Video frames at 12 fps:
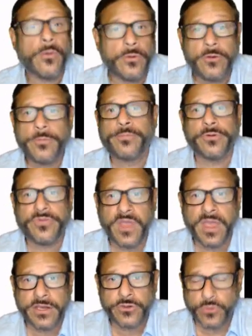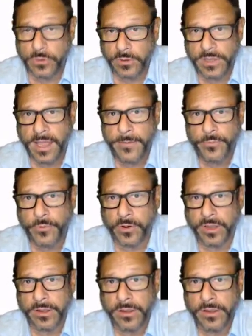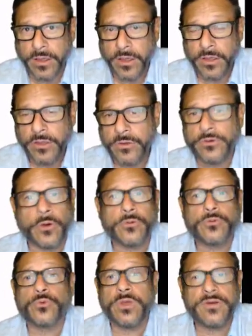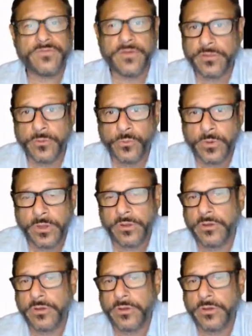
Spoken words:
Well, you put that into a library. You don't reinvent the wheel.